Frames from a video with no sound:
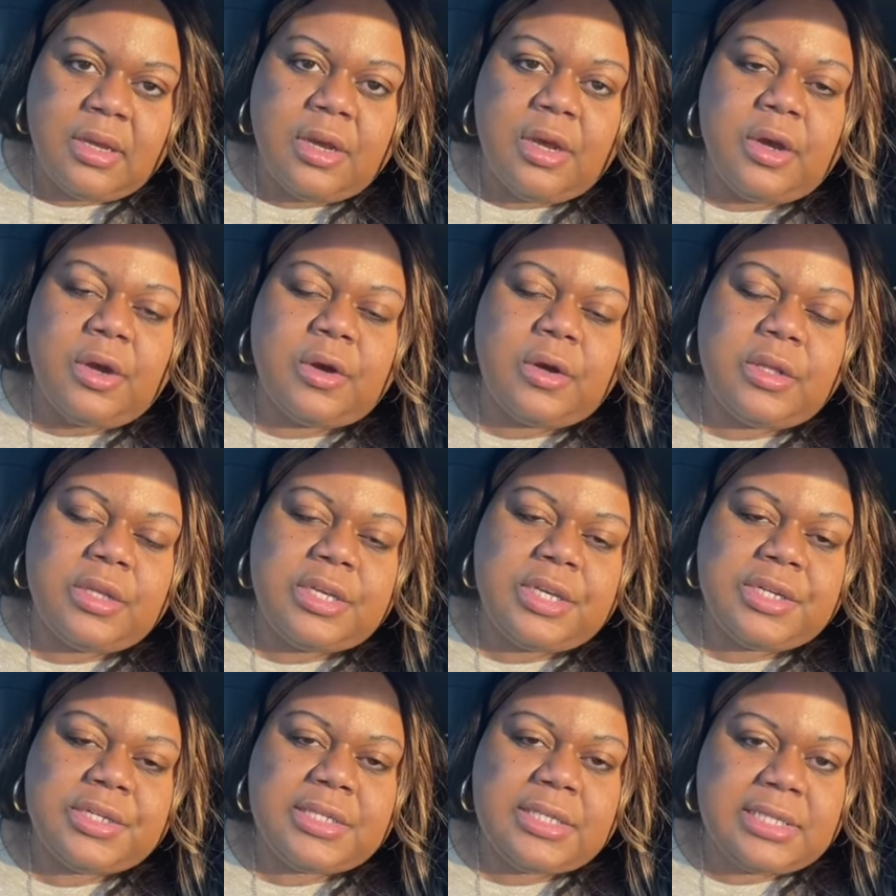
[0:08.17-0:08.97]

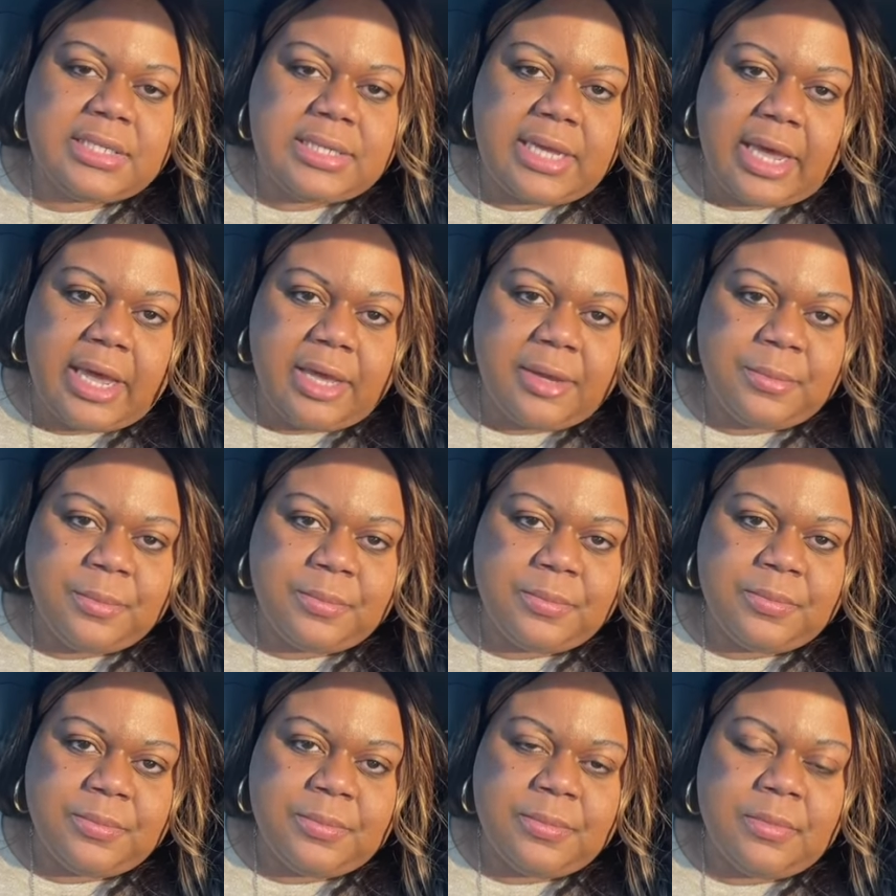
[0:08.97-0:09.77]
Earlier today,
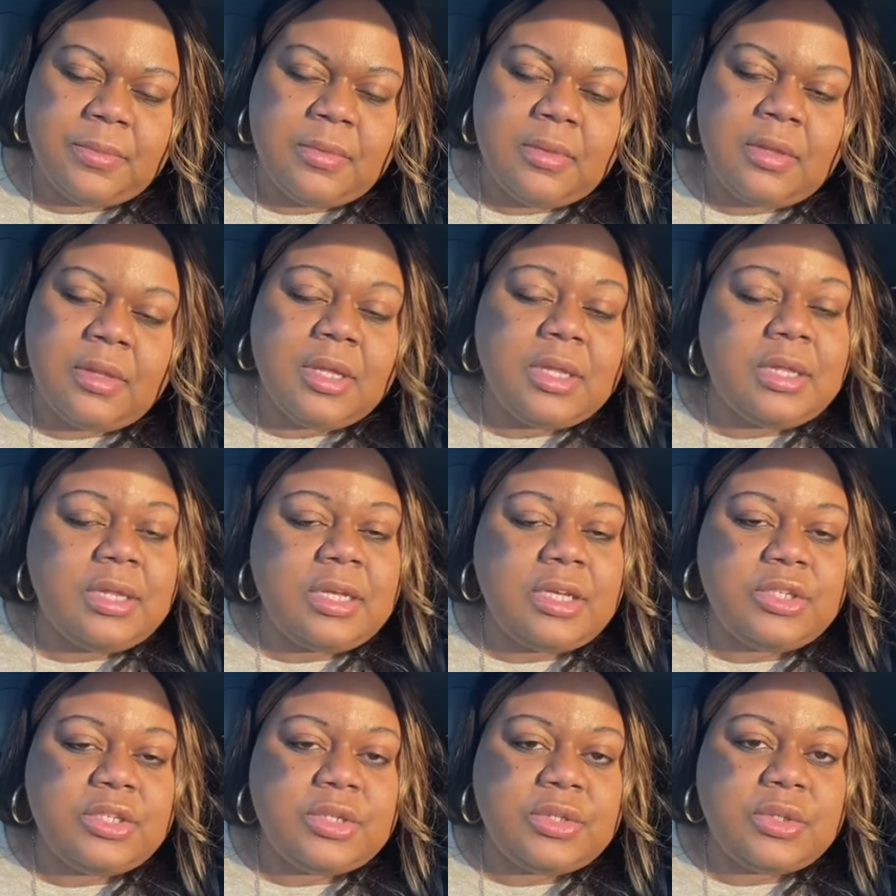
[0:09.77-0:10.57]

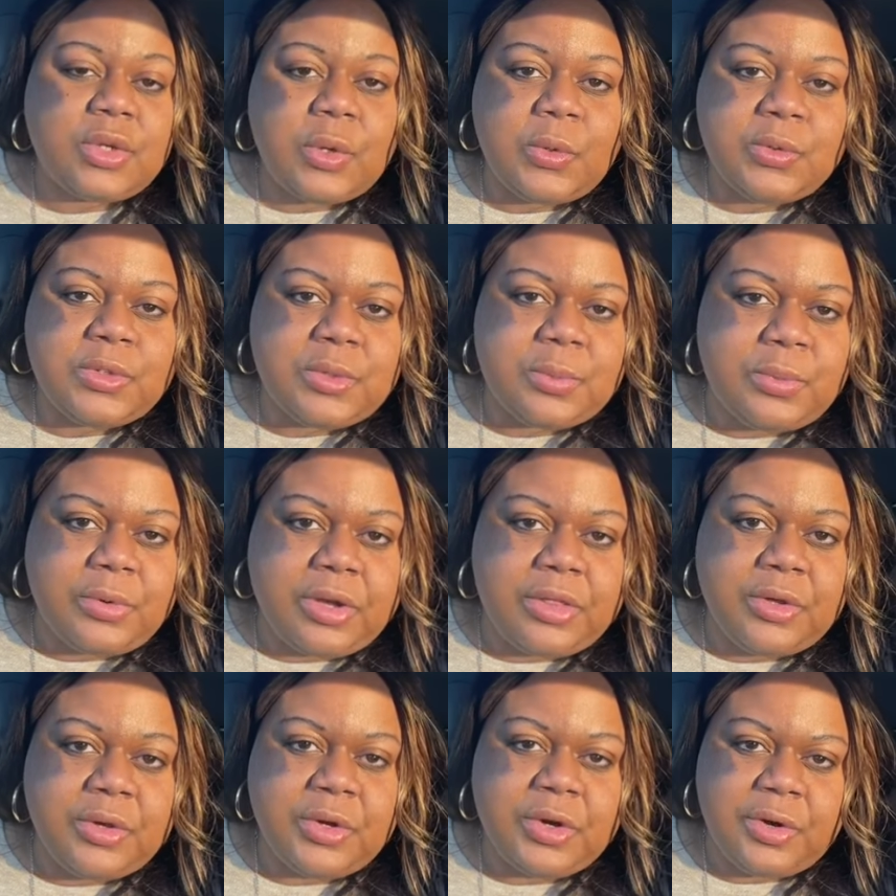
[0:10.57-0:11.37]
Legion's older
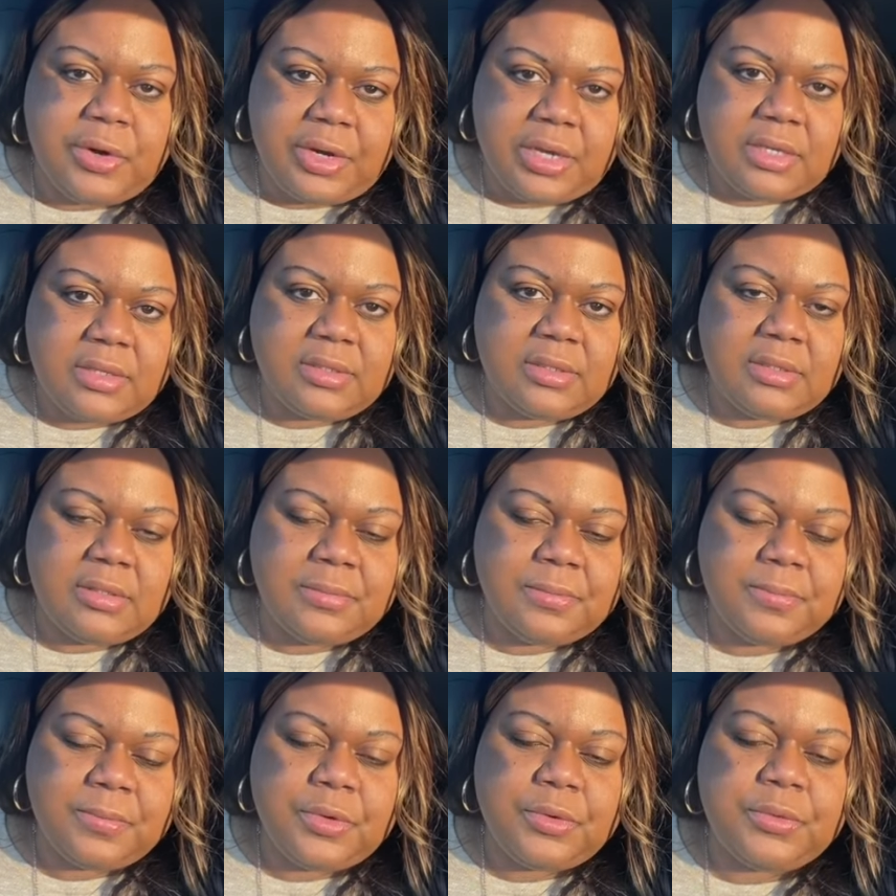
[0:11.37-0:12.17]
brother, Chris,
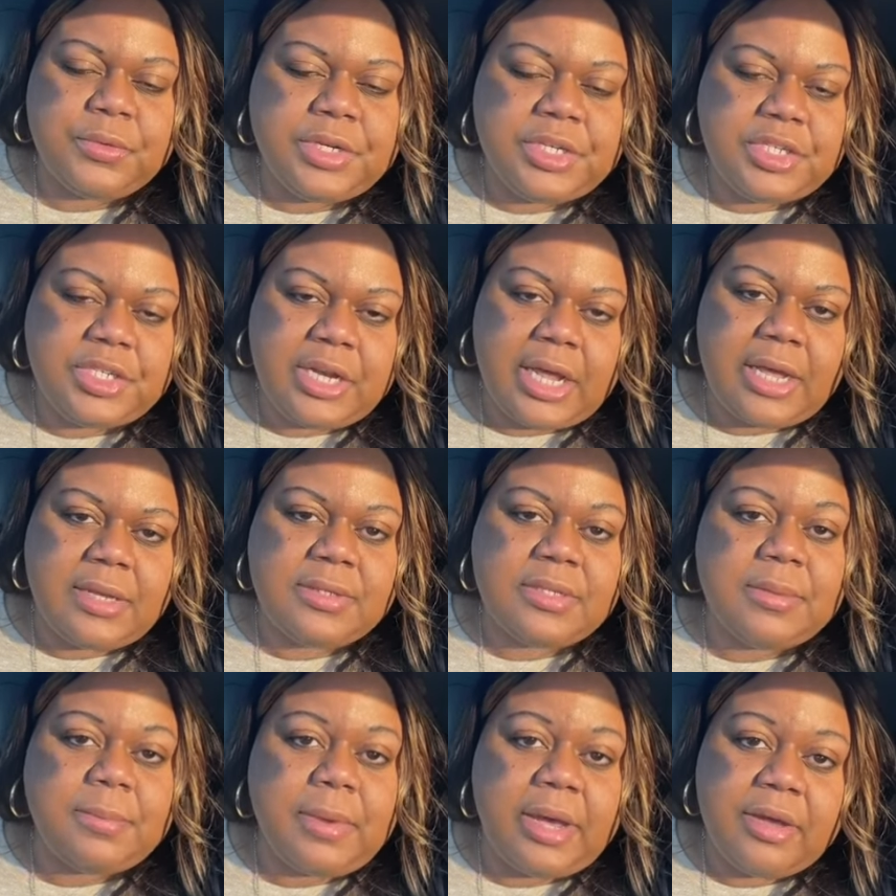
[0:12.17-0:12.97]
reached out
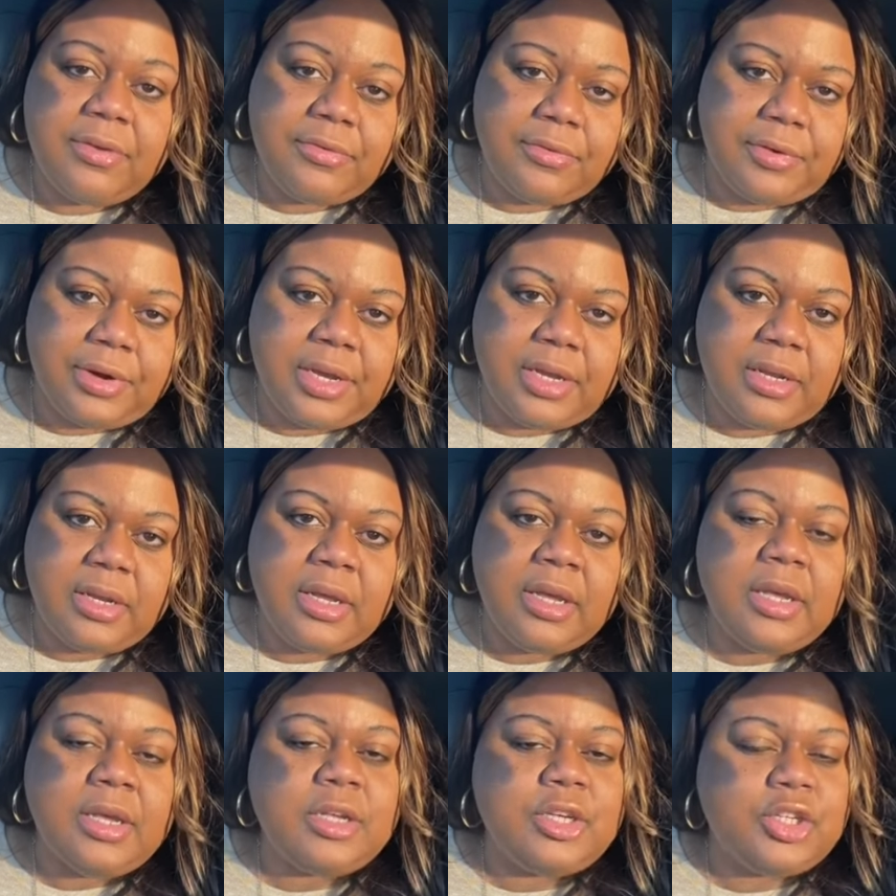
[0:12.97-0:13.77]
to my friend,
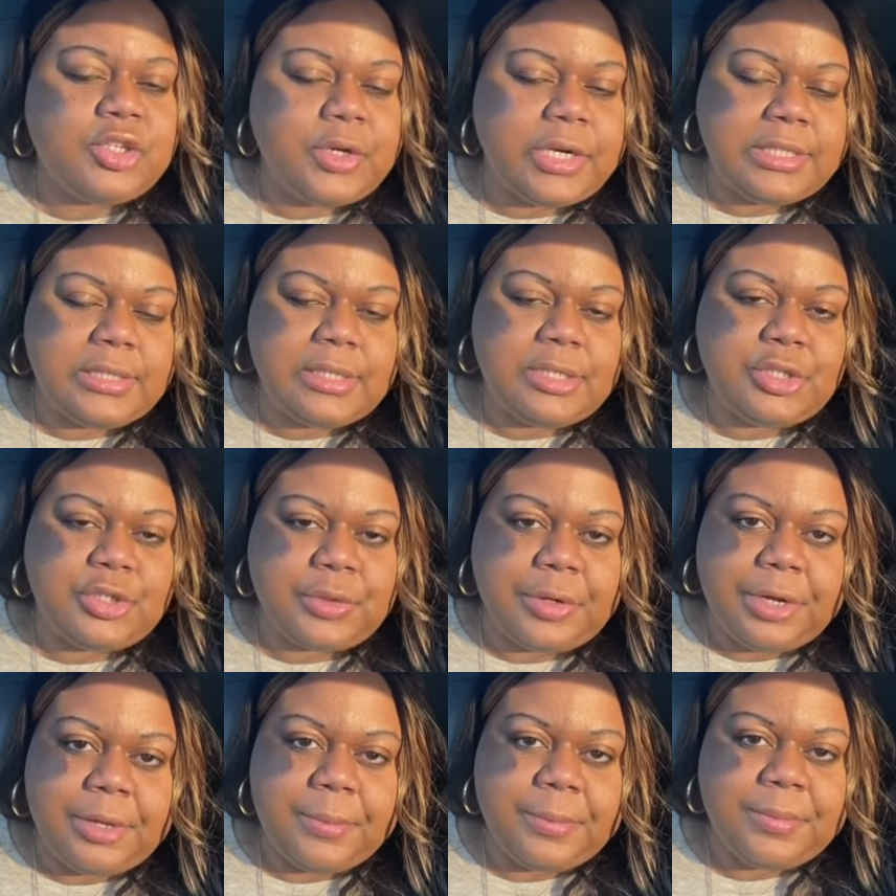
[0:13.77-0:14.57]
Tracy
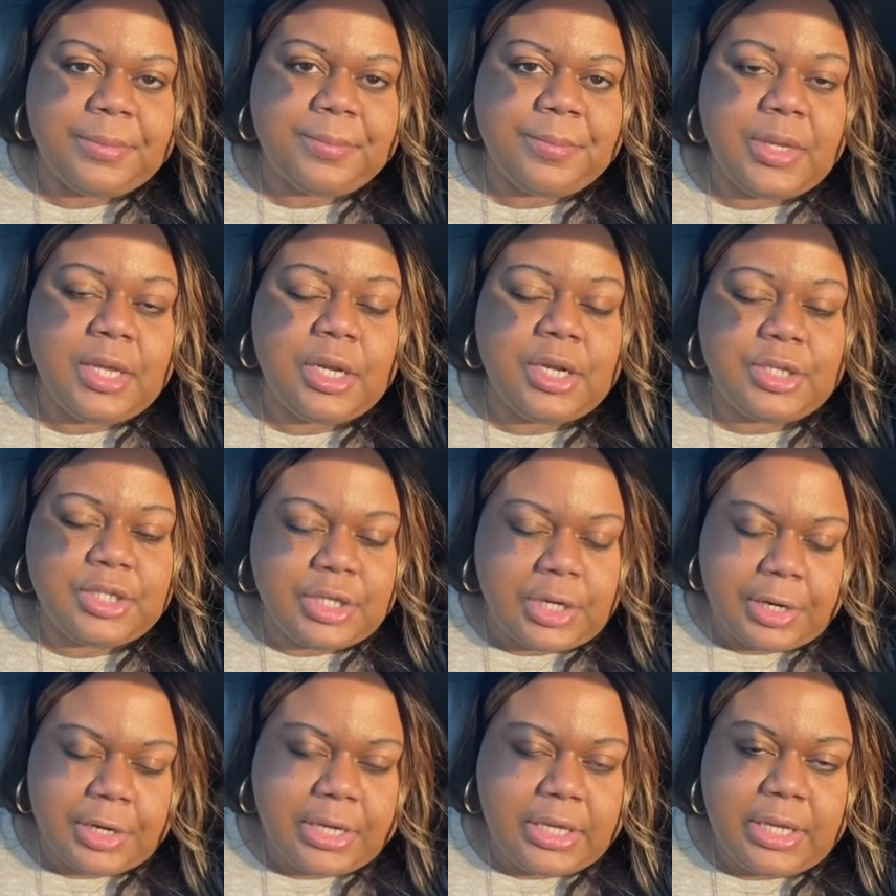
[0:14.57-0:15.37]
Tripp, an
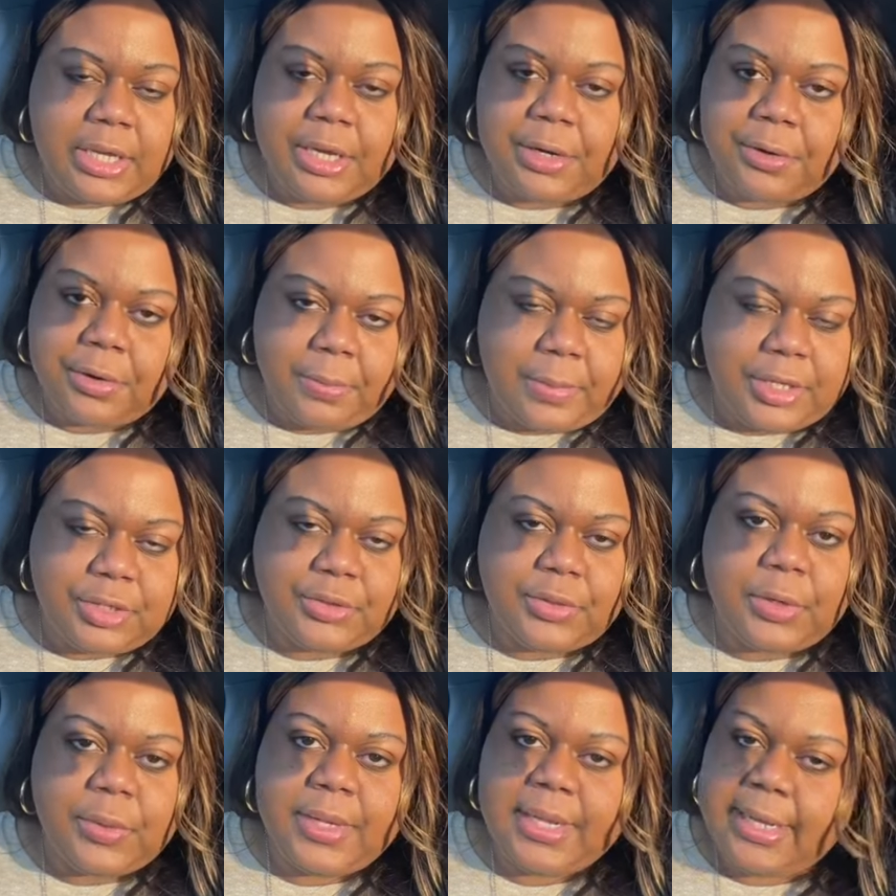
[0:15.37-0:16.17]
attorney here in
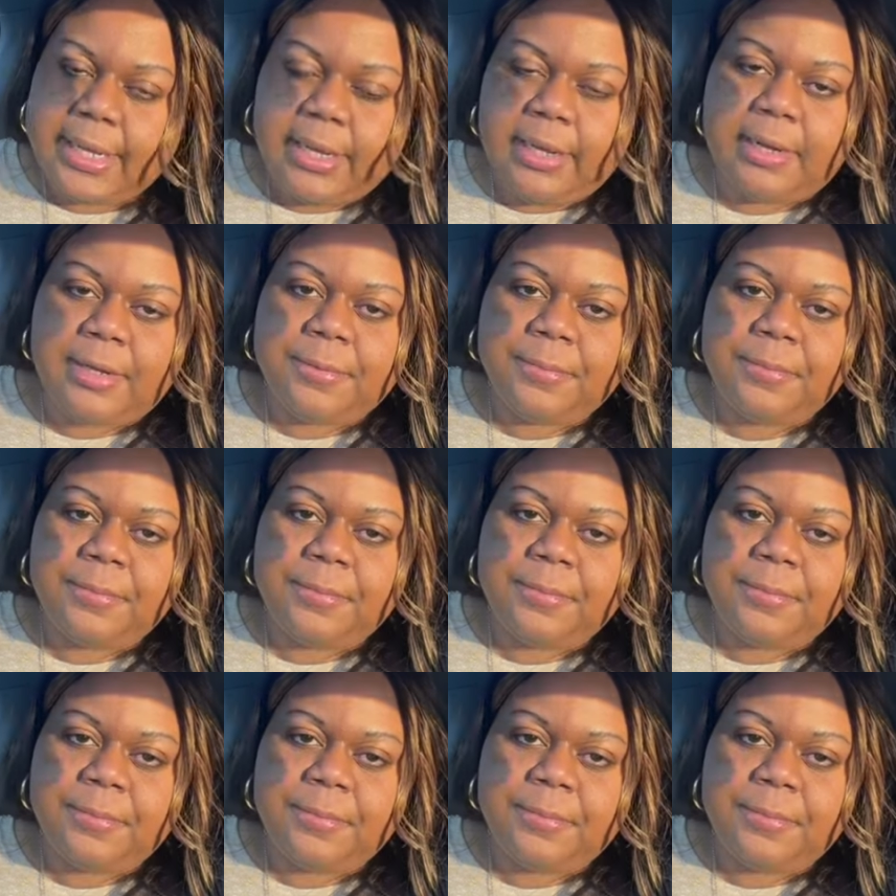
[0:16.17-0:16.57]
Metro Atlanta.